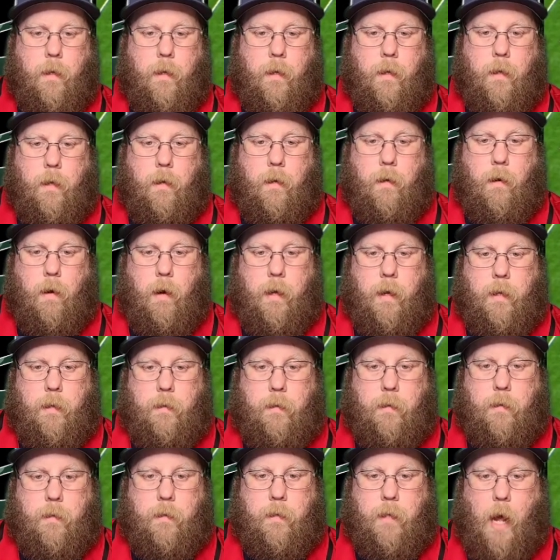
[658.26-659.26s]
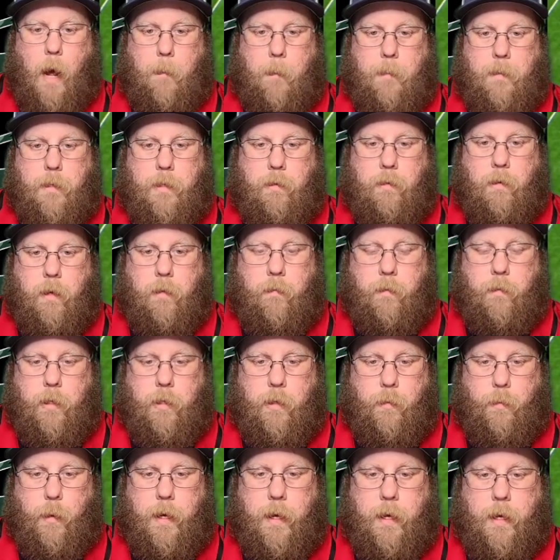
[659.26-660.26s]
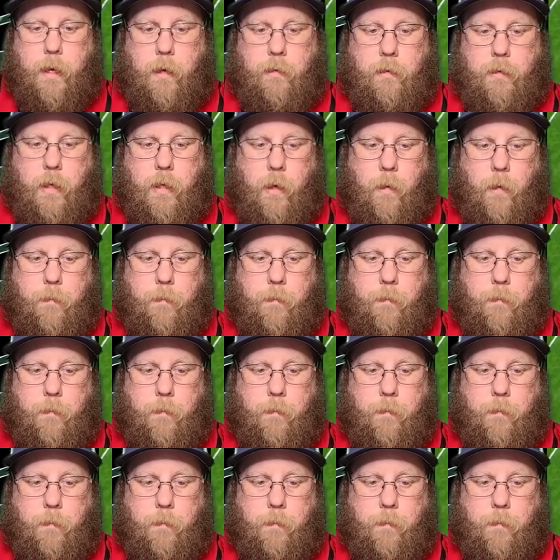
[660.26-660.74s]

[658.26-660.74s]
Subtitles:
All right, the top of the screen when this play goes on.